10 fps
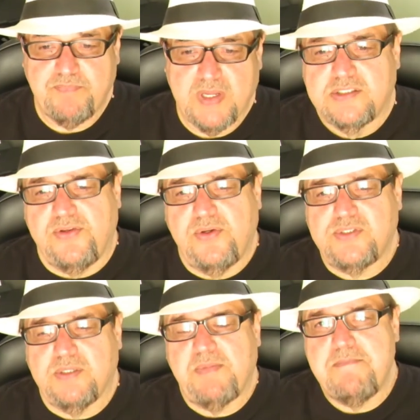So
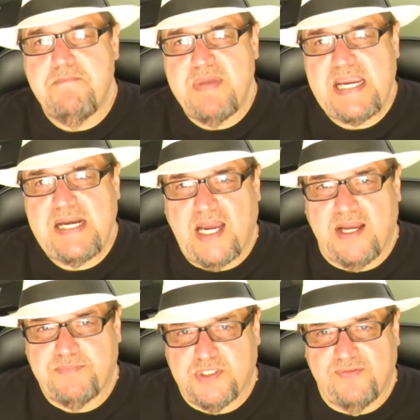those are my main
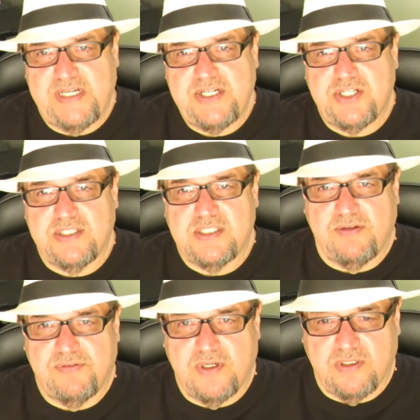observations
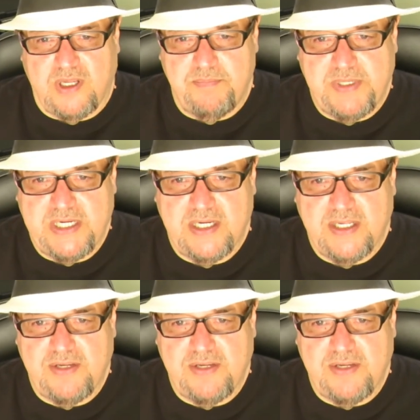of Colombia.